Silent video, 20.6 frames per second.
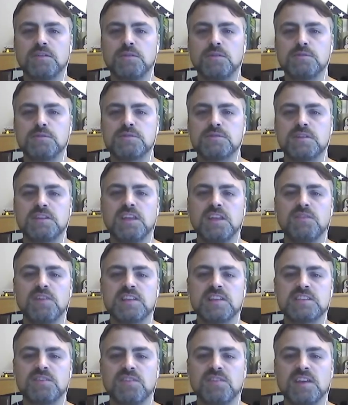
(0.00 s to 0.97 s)
who's a
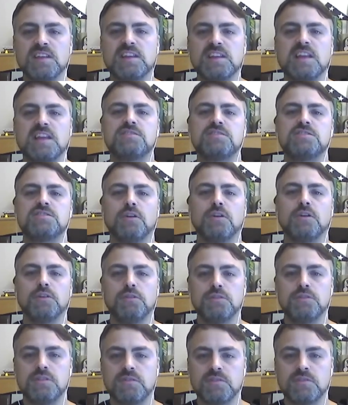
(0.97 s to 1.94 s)
defensive end out of Shaw
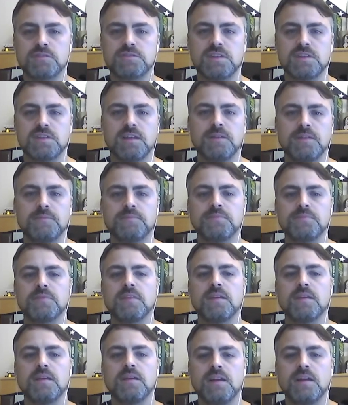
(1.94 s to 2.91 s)
University.
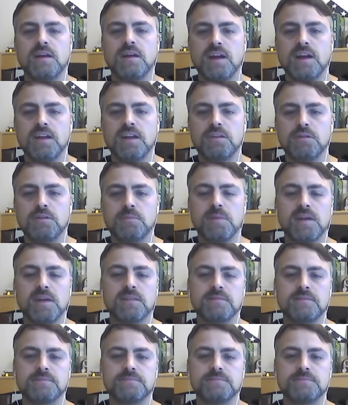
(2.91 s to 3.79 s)
How you doing, man?